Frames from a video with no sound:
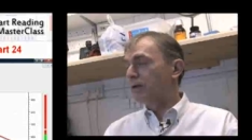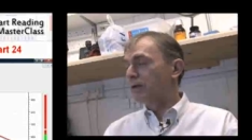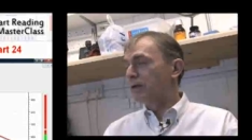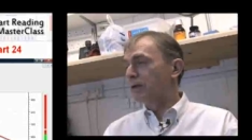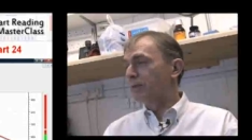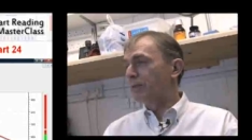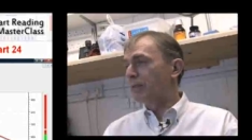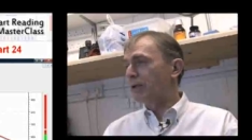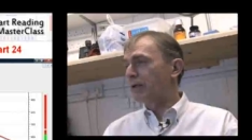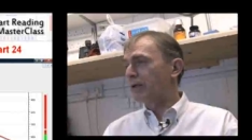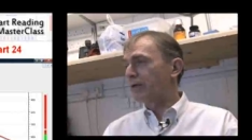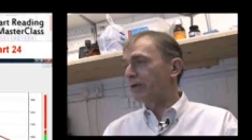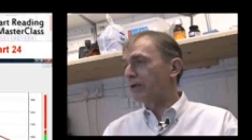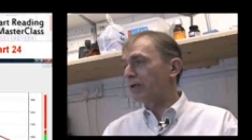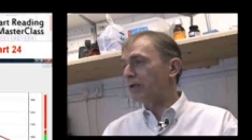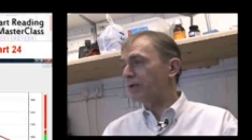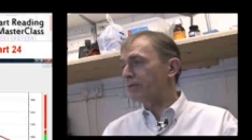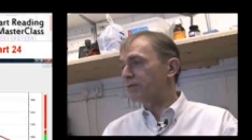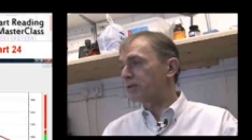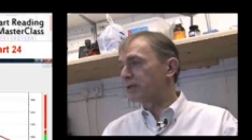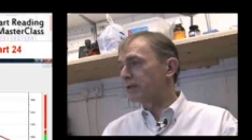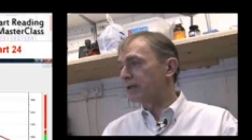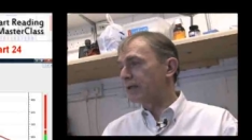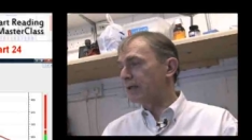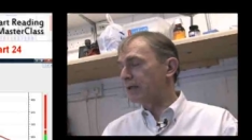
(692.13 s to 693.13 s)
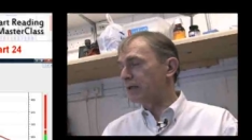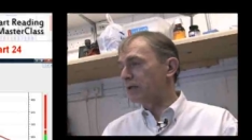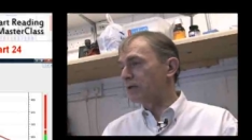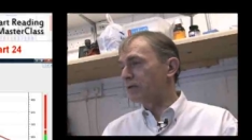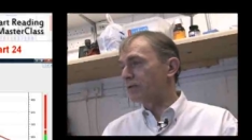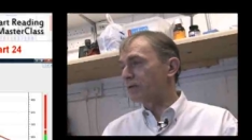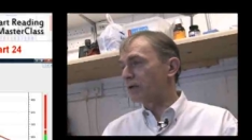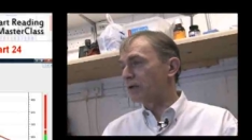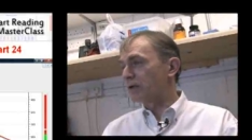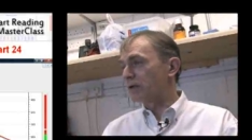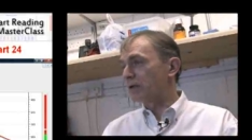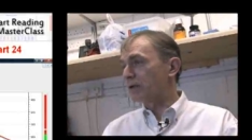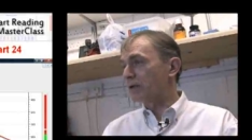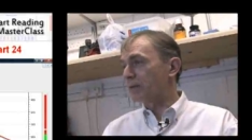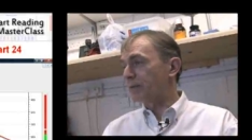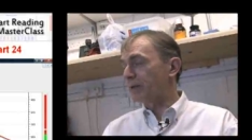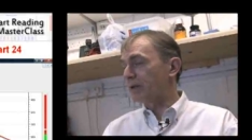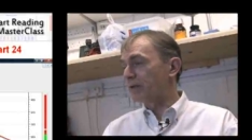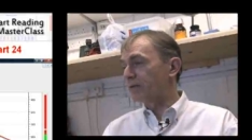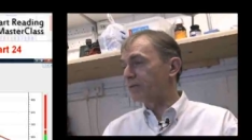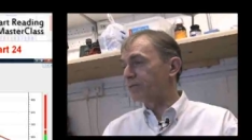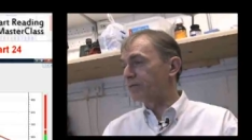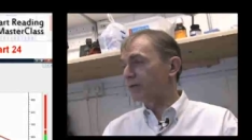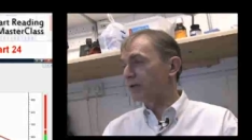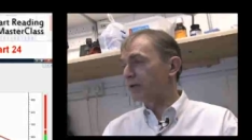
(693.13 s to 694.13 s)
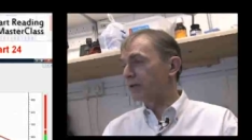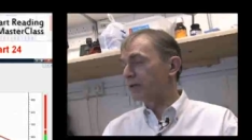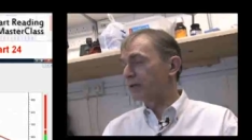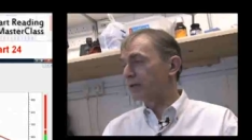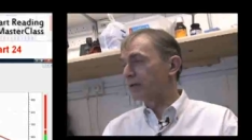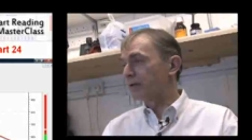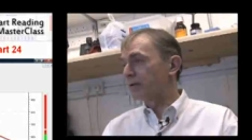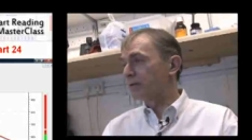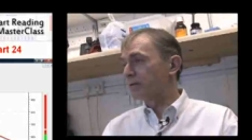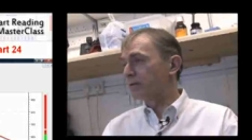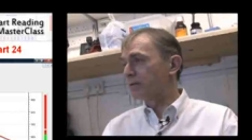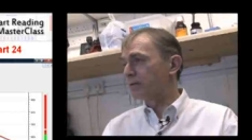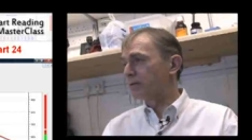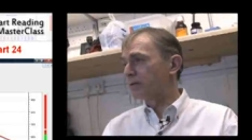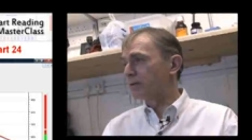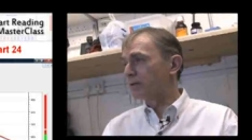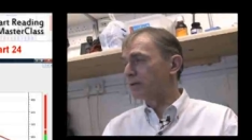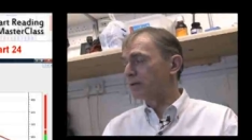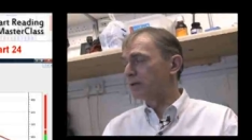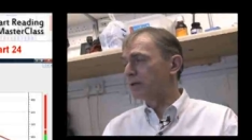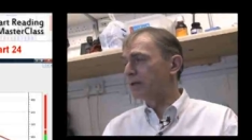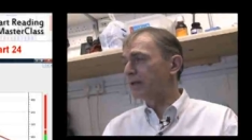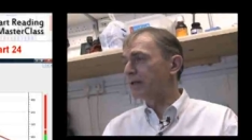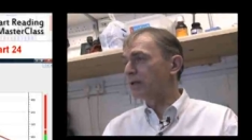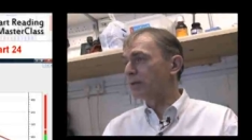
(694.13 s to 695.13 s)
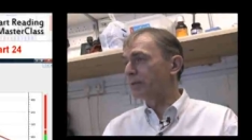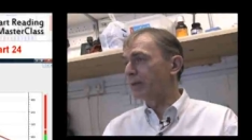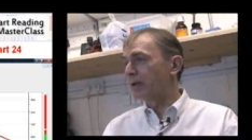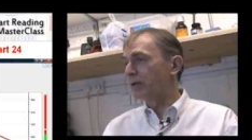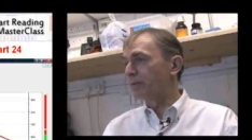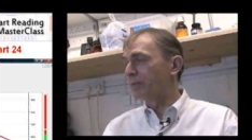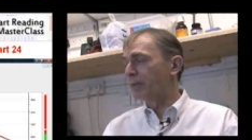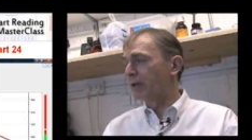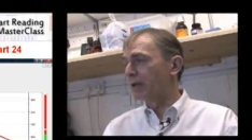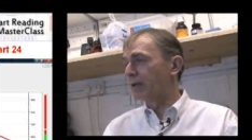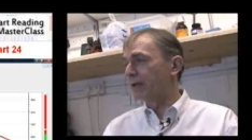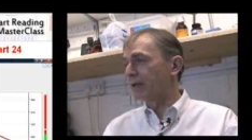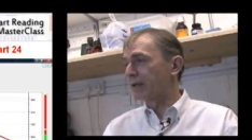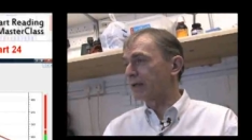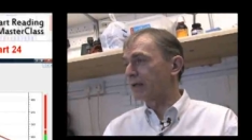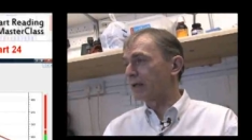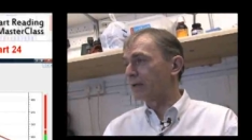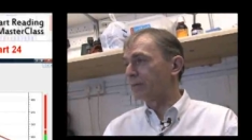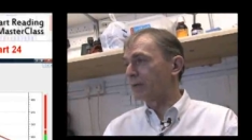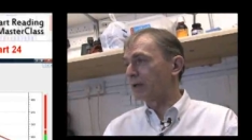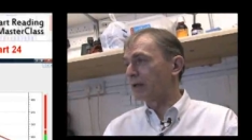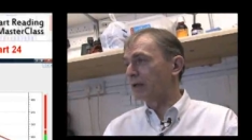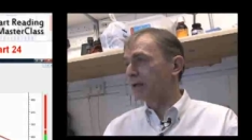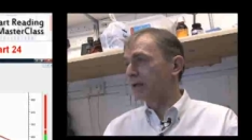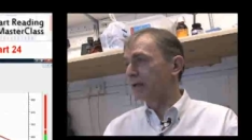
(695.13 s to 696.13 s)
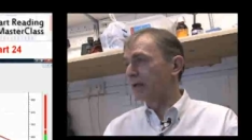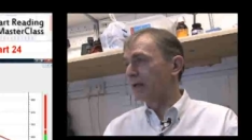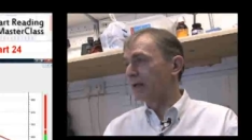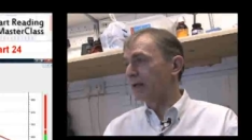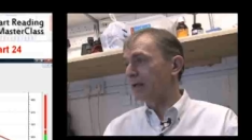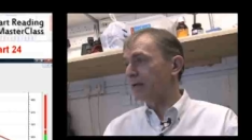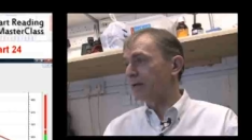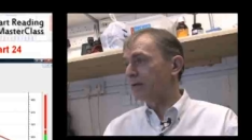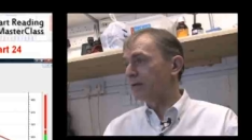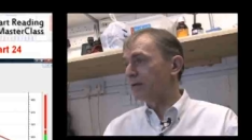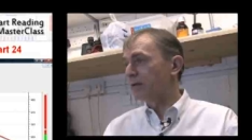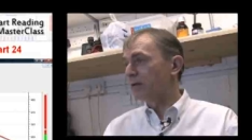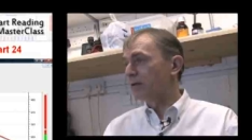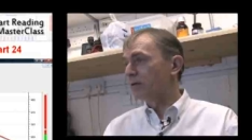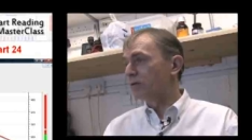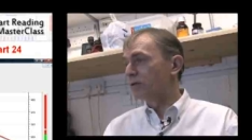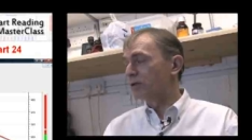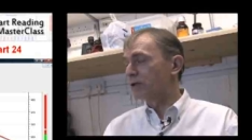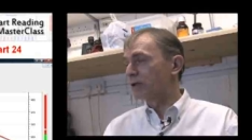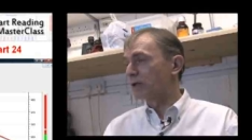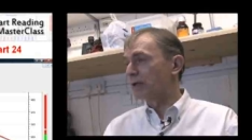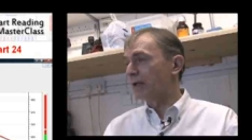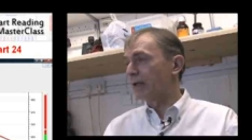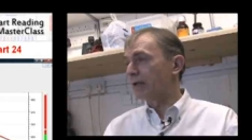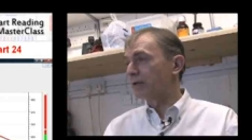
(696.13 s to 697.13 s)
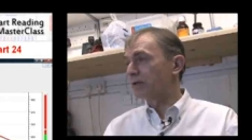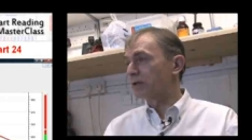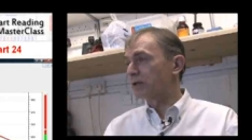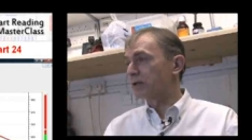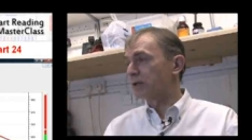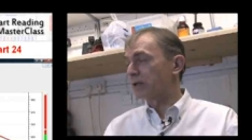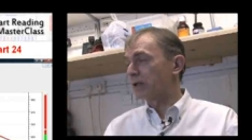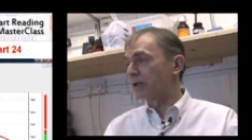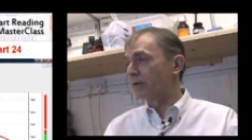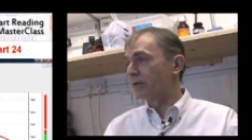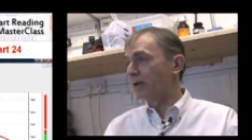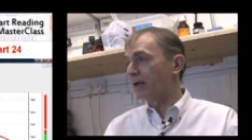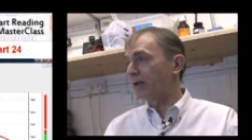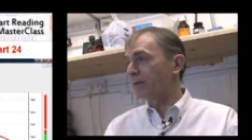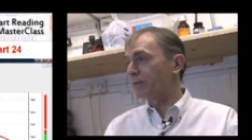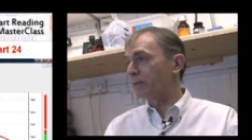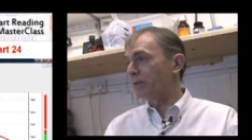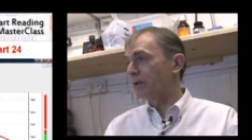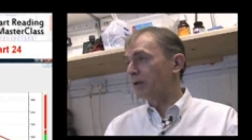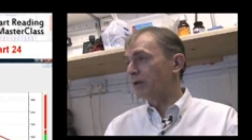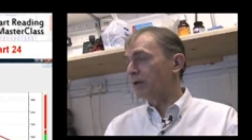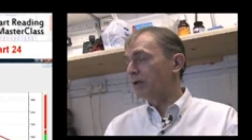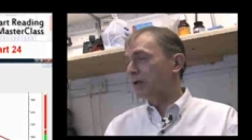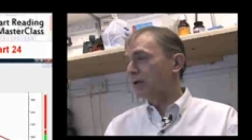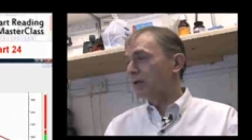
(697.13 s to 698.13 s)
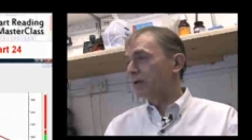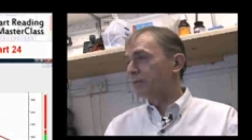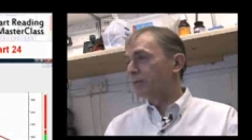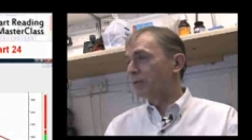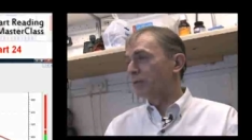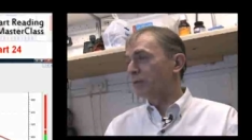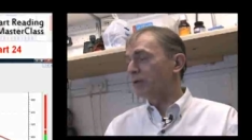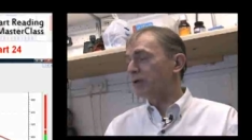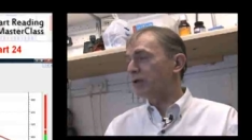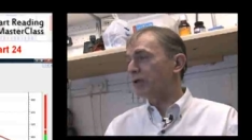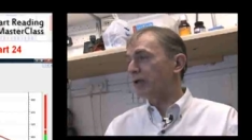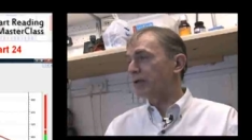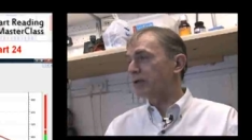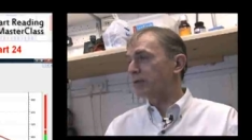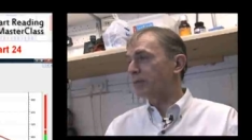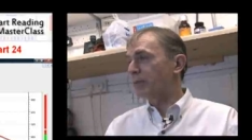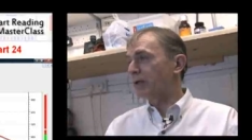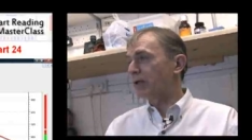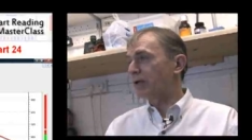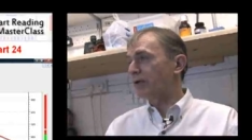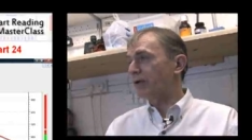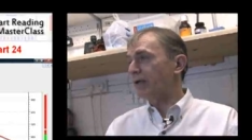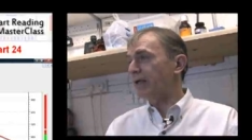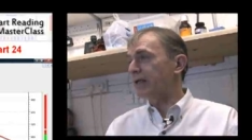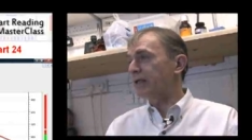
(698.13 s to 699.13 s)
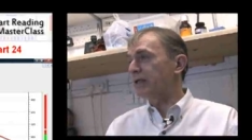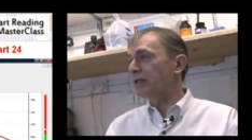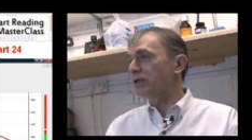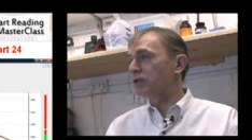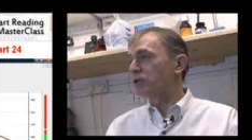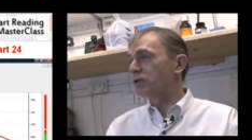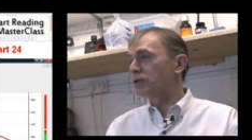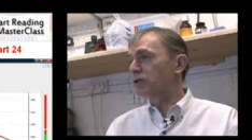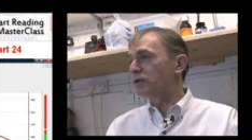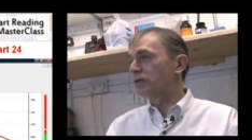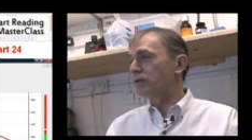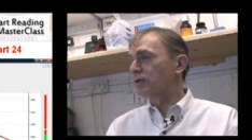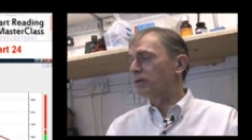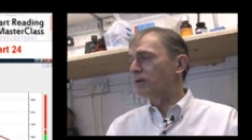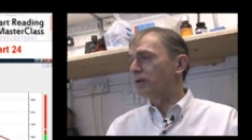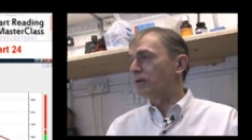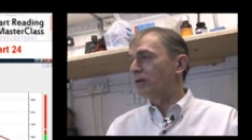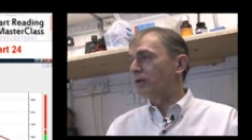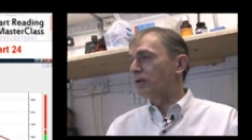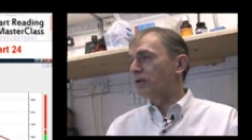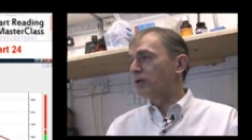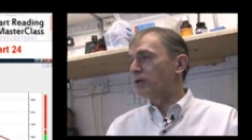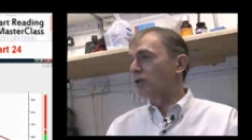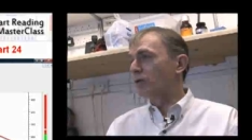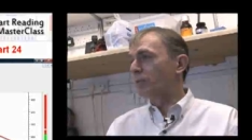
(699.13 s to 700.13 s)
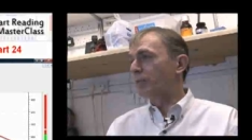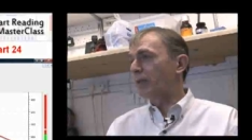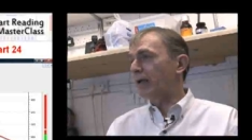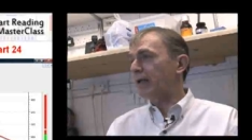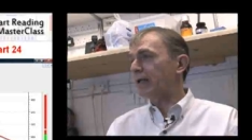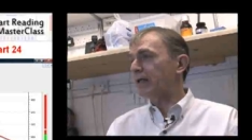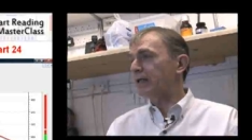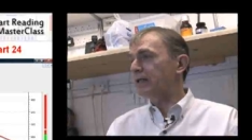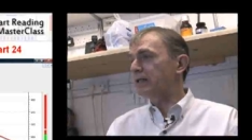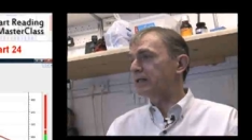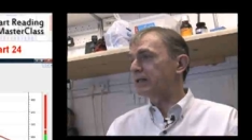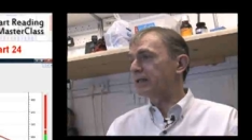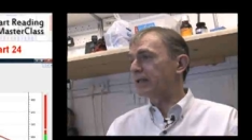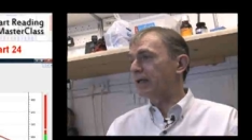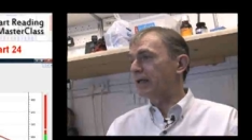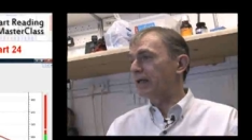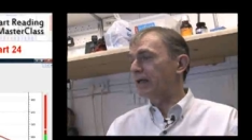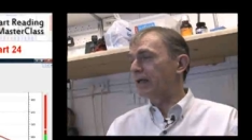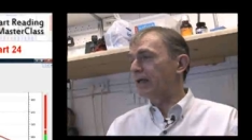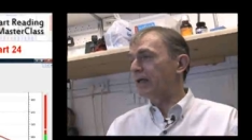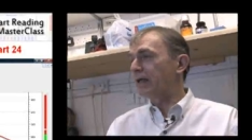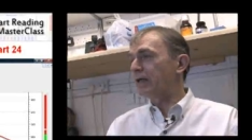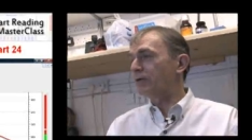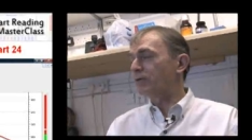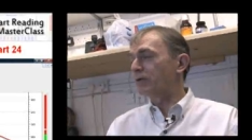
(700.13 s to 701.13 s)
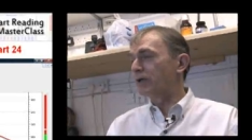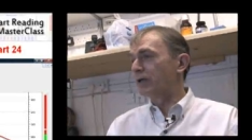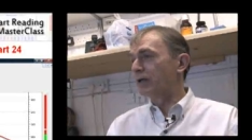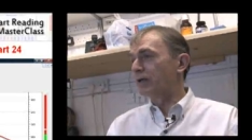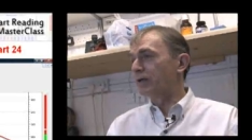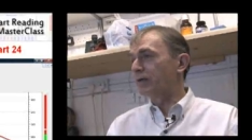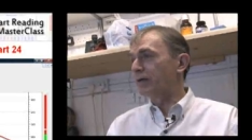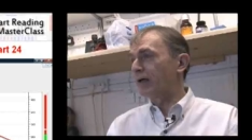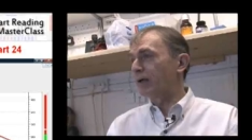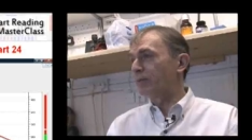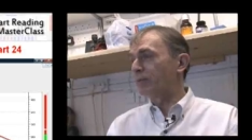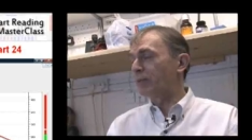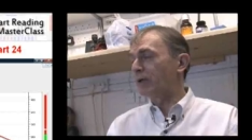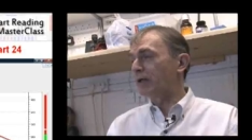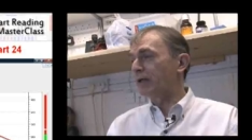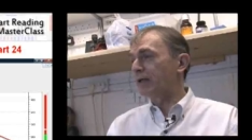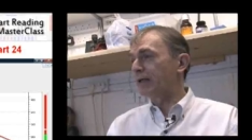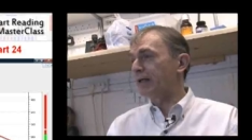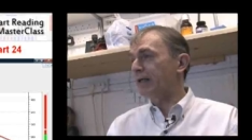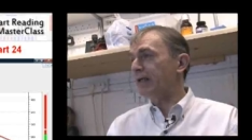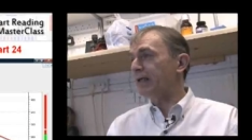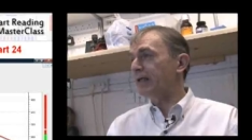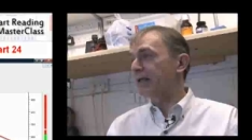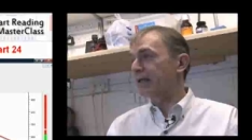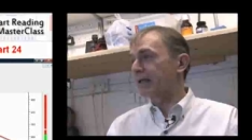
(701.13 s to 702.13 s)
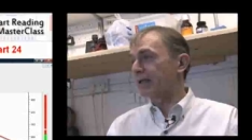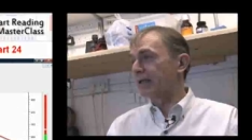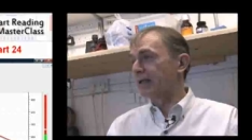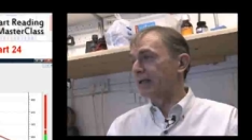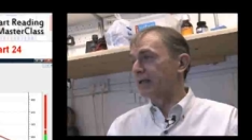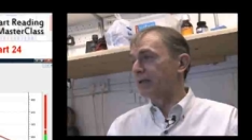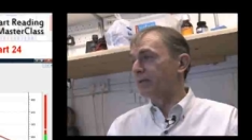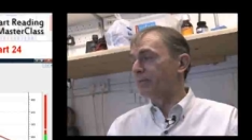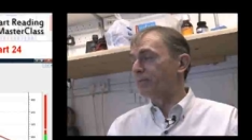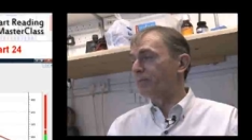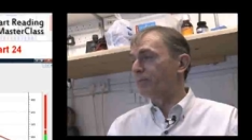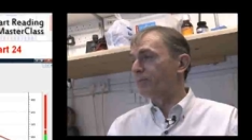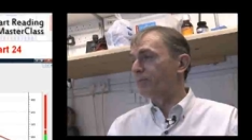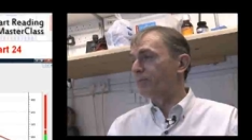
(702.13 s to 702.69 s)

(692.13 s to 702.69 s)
The bar after that, you've got a little bit of buying coming in there, which allows it to go up. But when you get to bar H, you're back into that area, that bar E again,